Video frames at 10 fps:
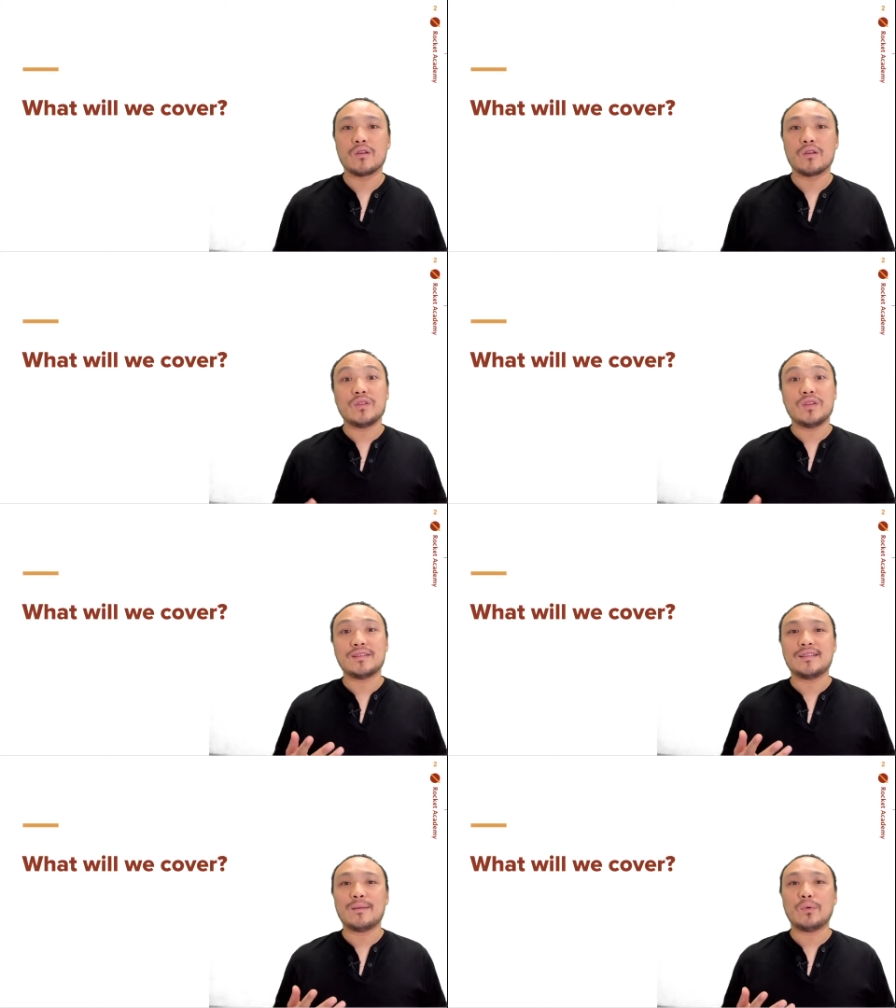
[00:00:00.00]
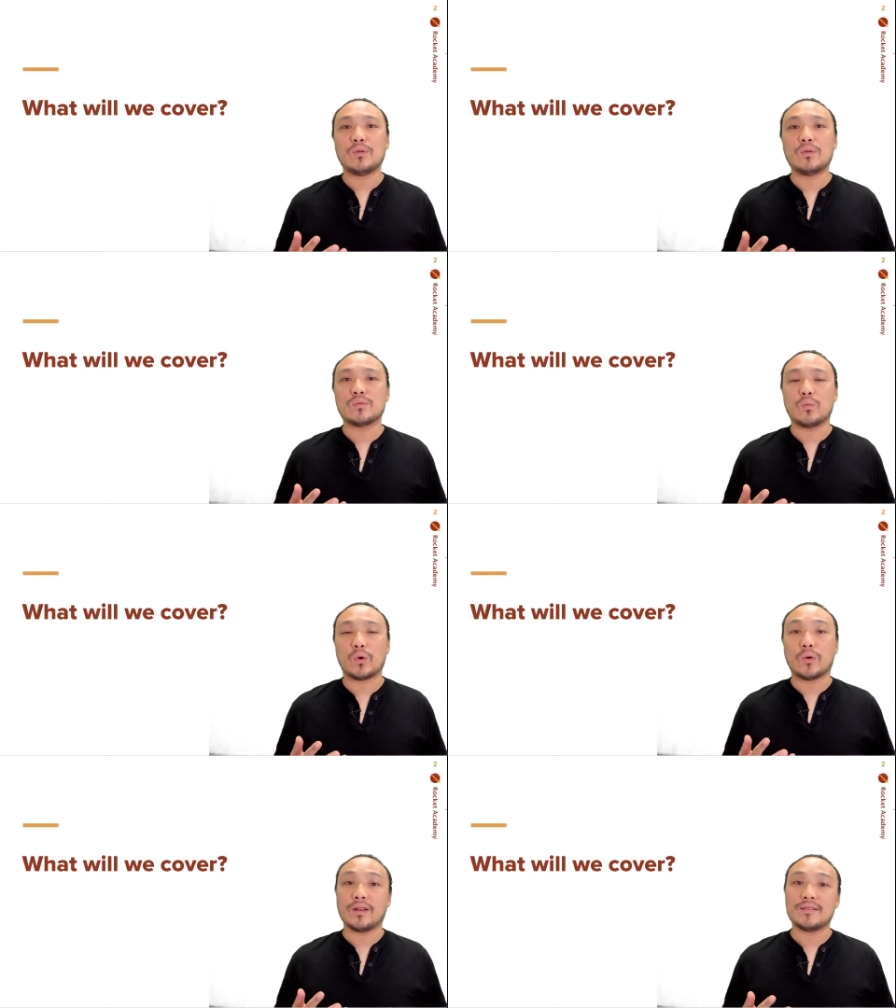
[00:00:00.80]
Through these examples, we're
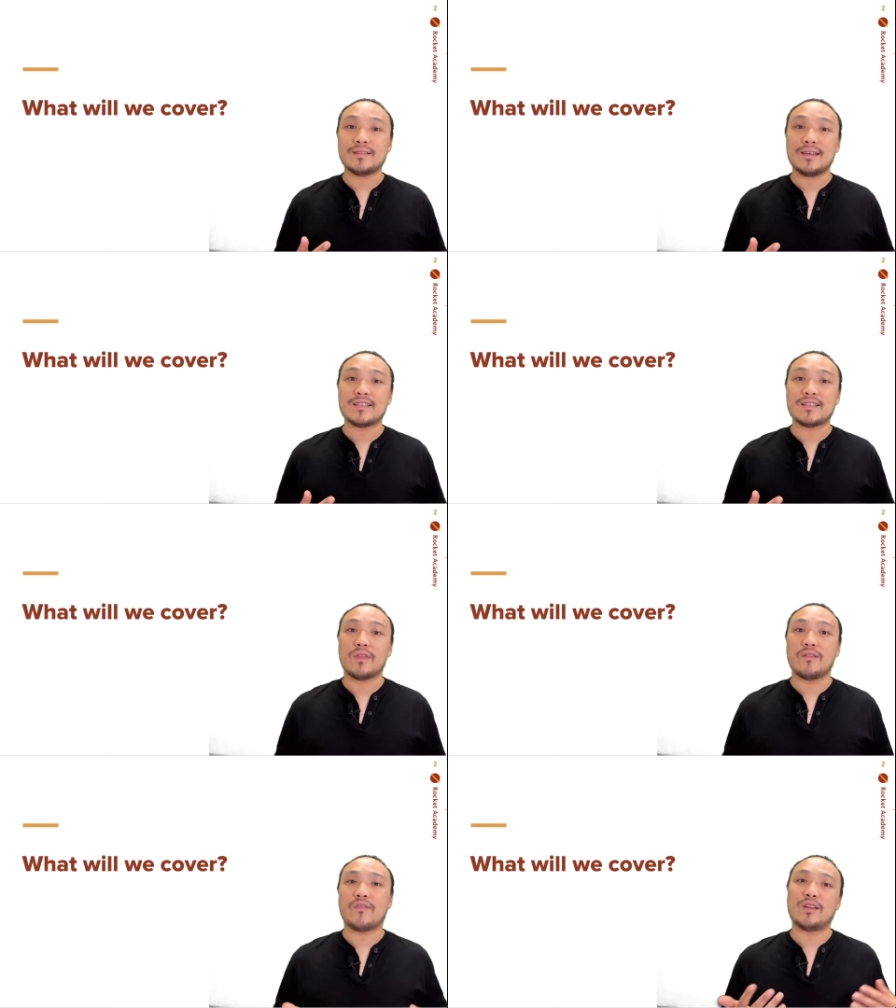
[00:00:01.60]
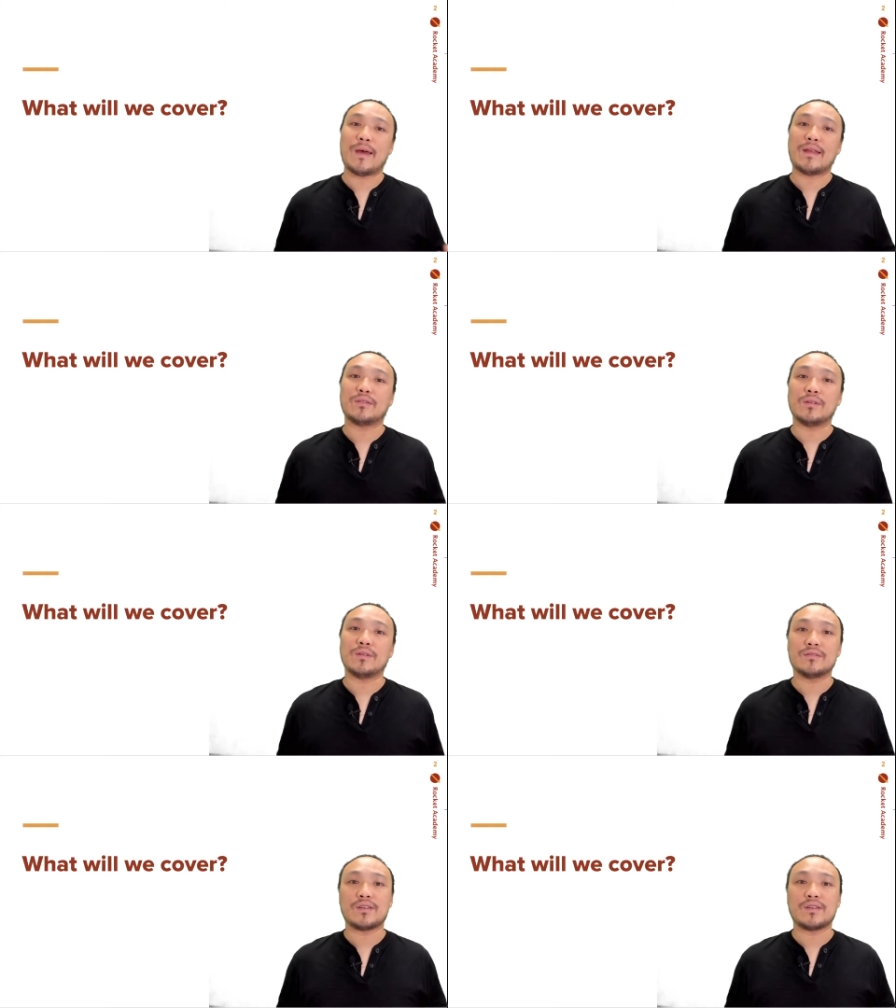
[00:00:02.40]
going to see some of the
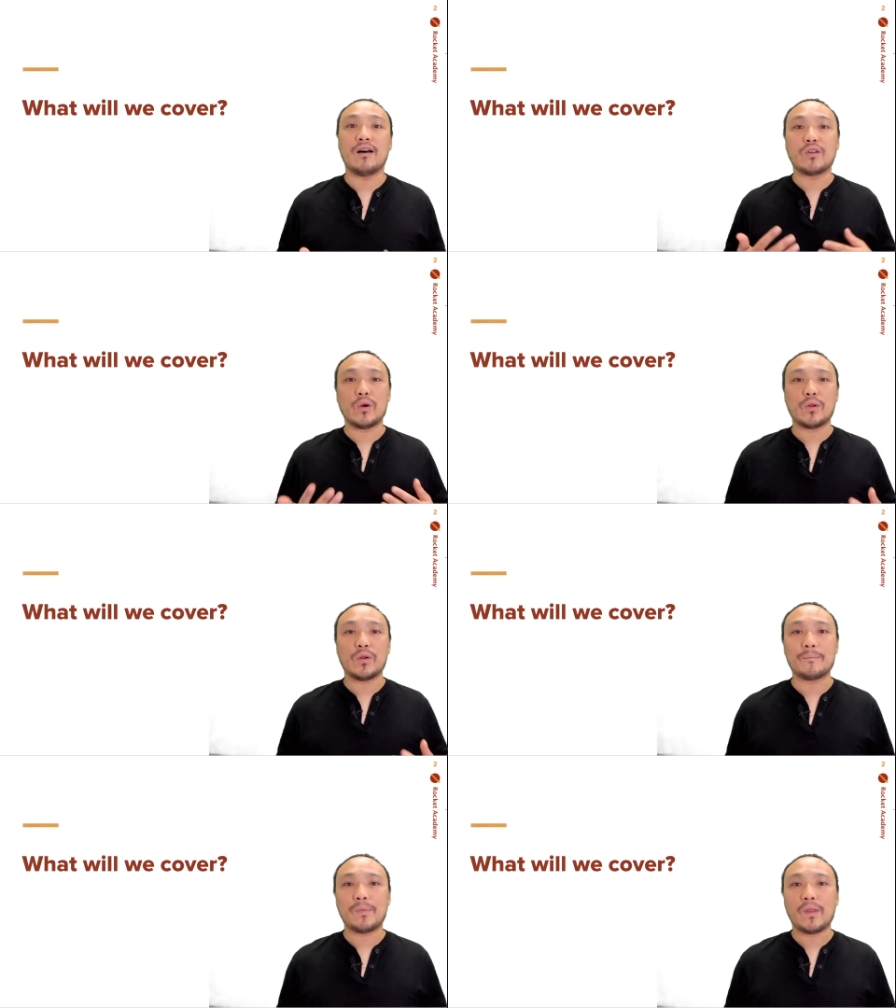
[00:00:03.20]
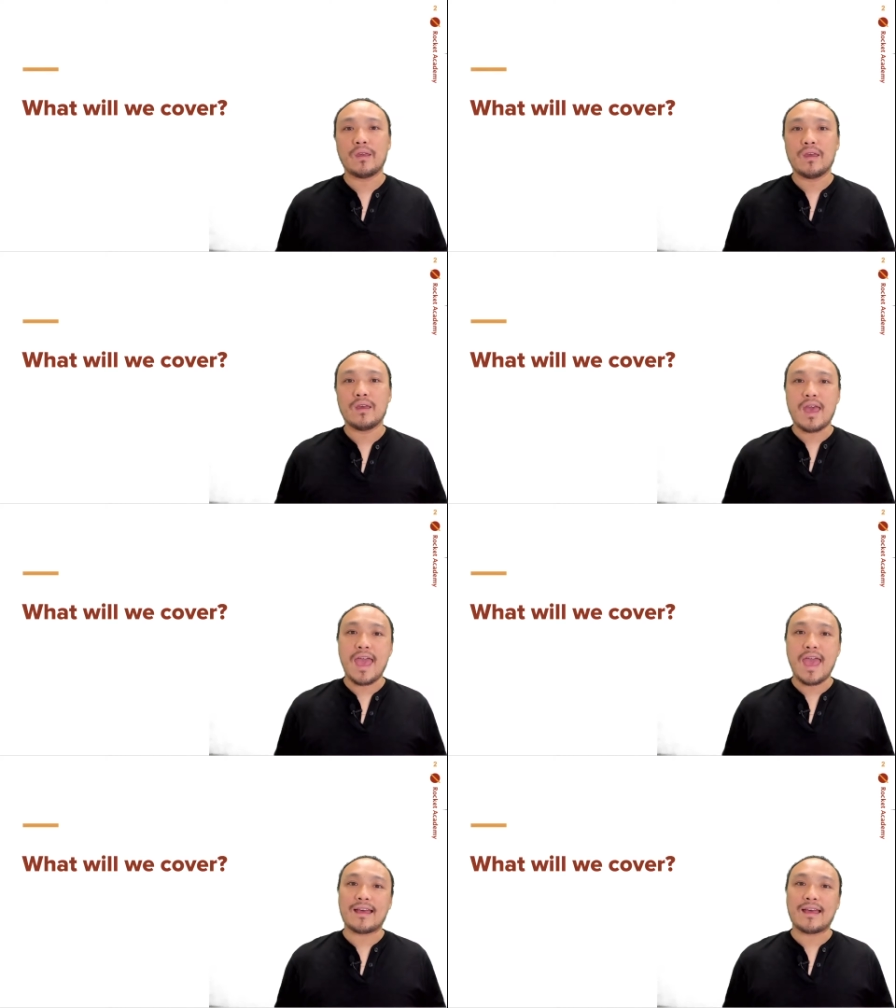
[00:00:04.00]
fundamentals of coding
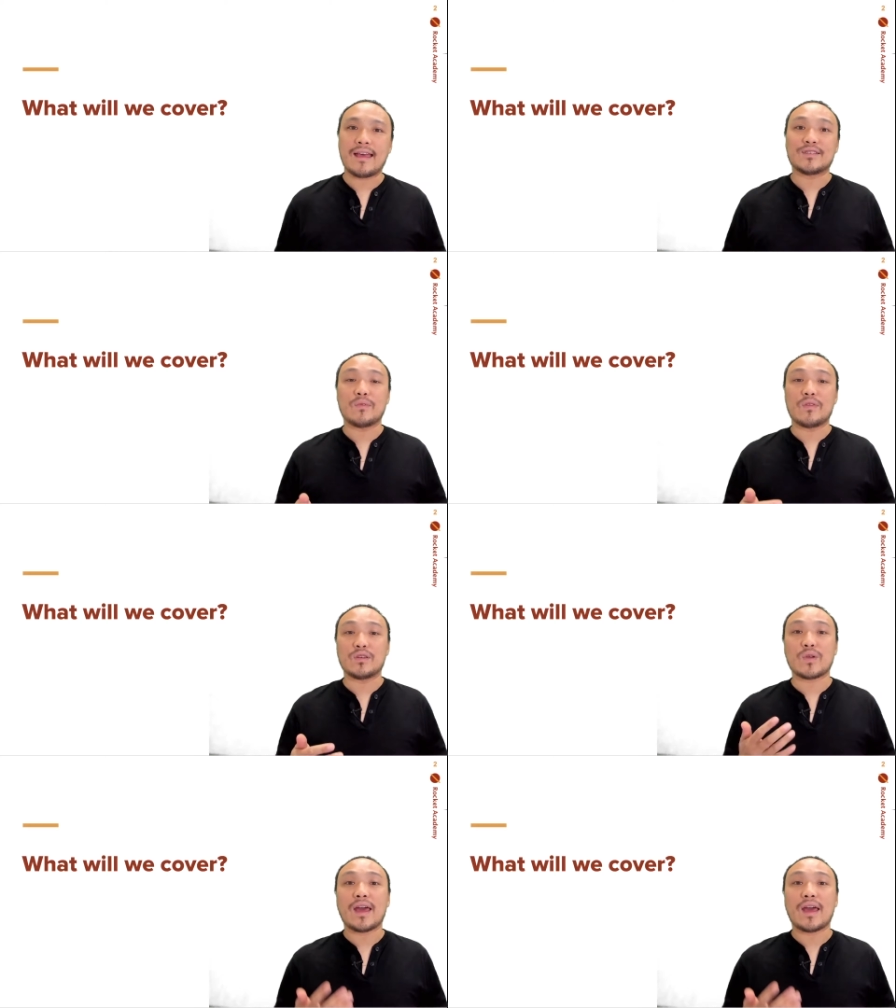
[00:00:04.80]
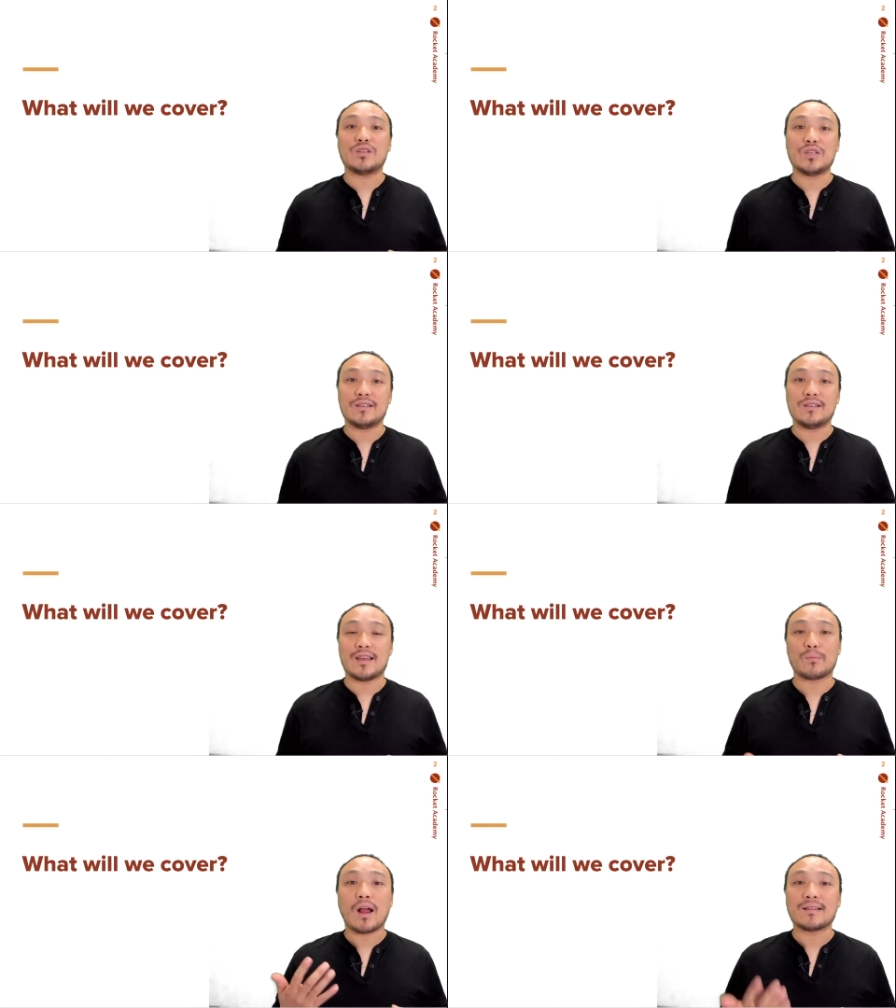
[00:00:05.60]
and some of the strategies
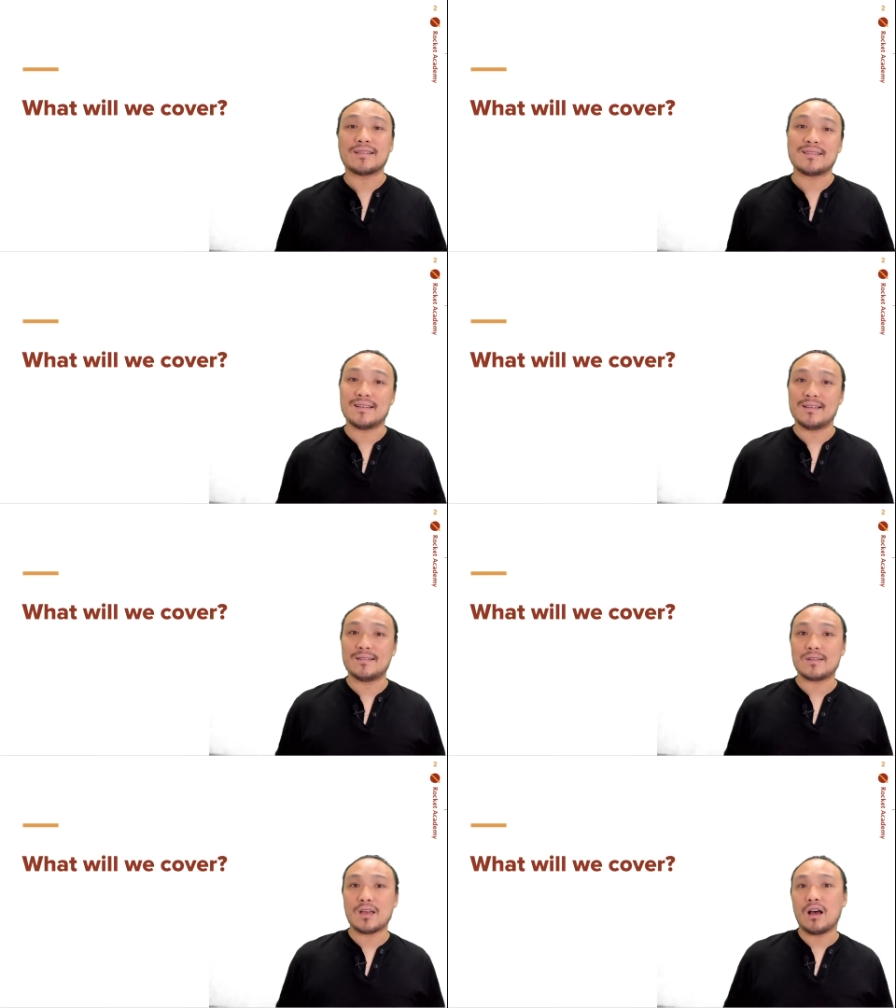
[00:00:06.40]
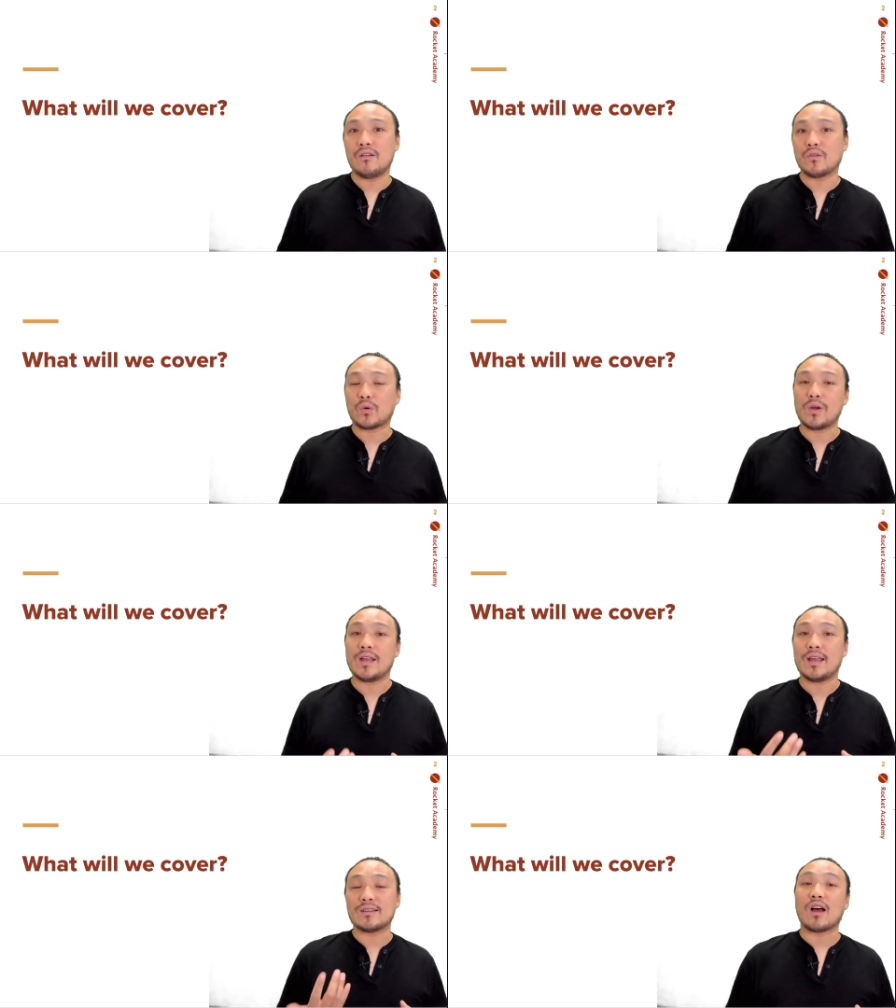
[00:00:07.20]
and processes of
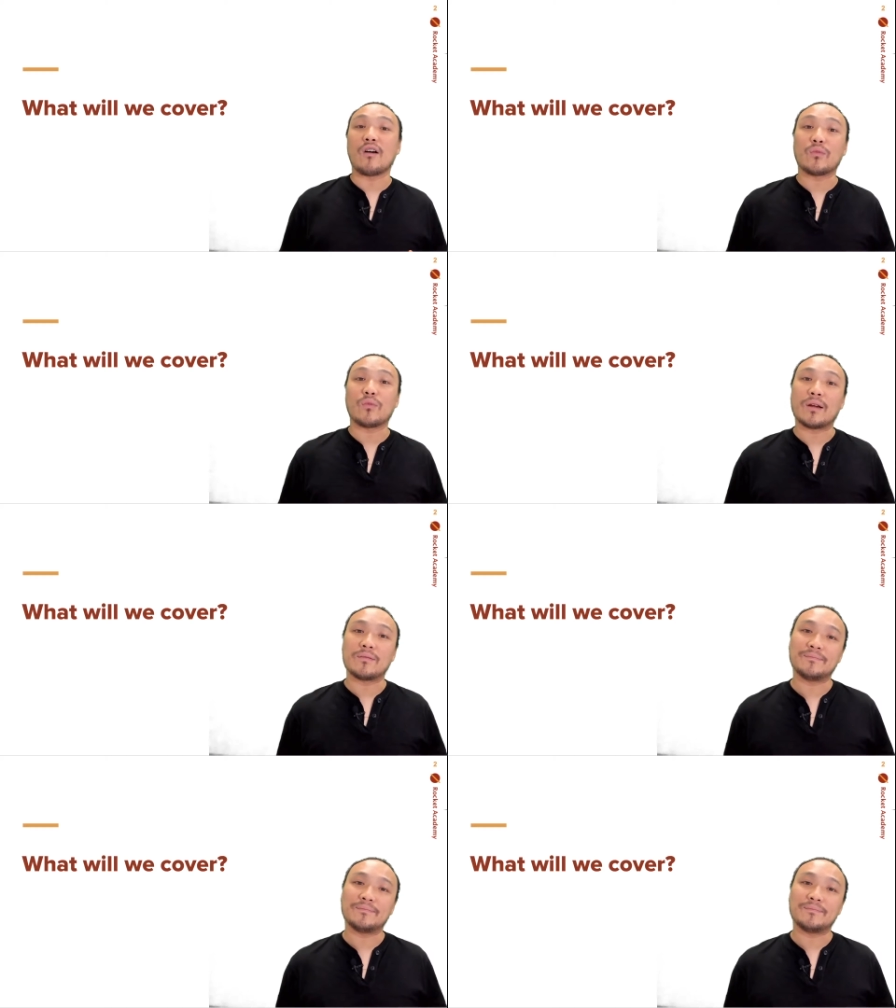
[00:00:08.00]
creating software.